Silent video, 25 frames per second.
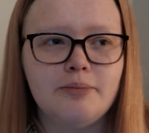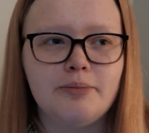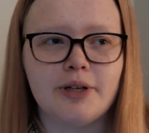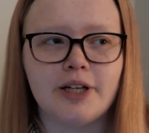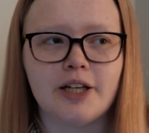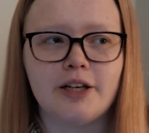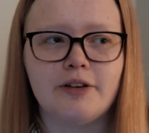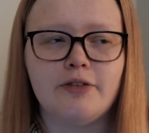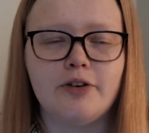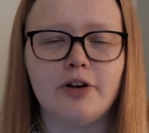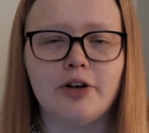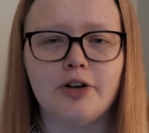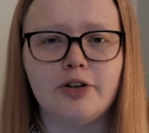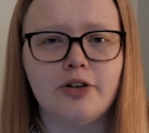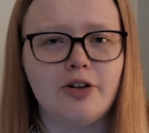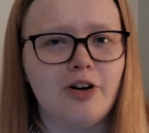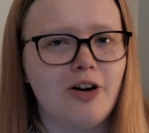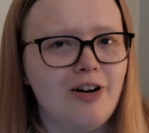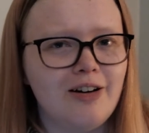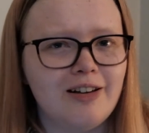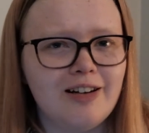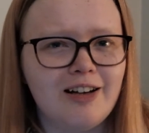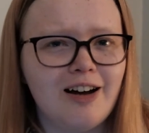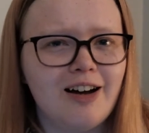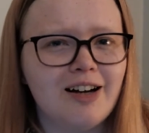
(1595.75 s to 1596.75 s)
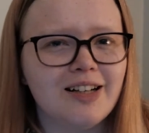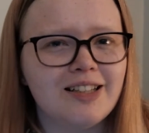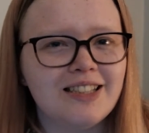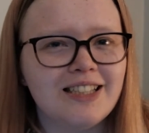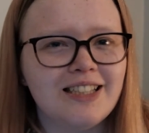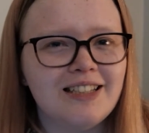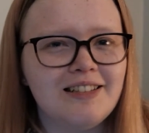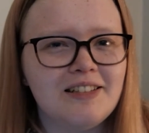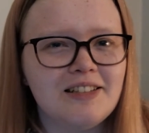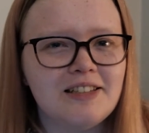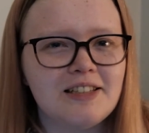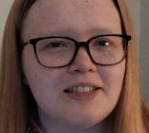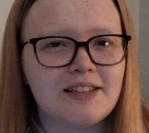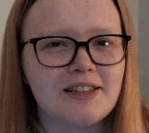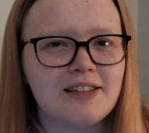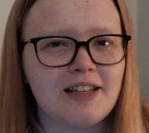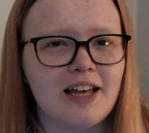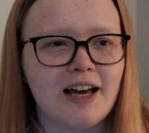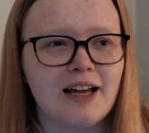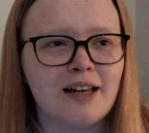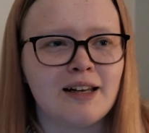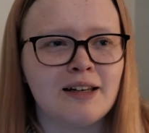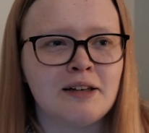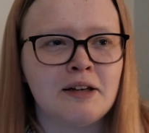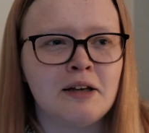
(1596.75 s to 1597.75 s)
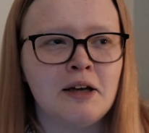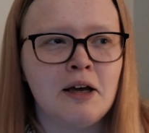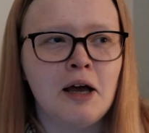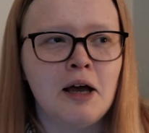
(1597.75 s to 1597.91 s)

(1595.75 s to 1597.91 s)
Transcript: But if you're not an artist, then